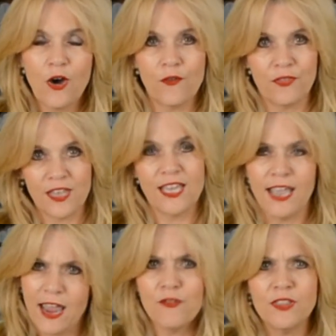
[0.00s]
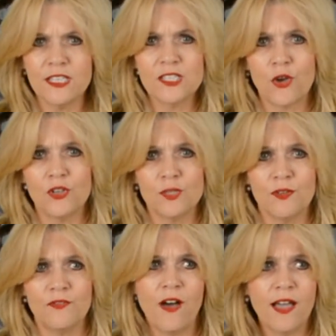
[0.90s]
of thinking everything's going to
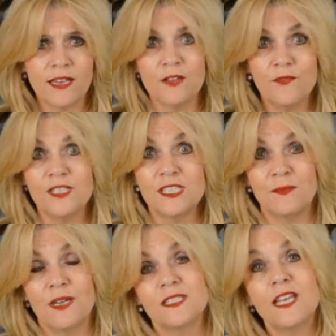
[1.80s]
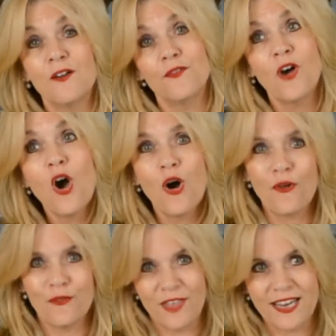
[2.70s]
be fine, convincing myself
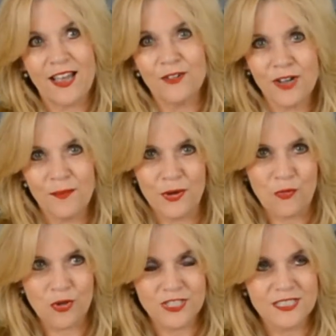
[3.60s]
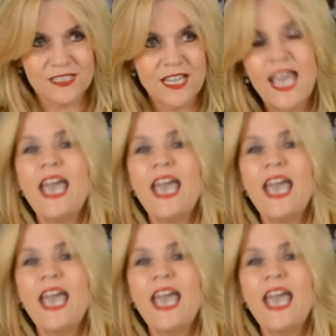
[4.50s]
of that outcome I wanted,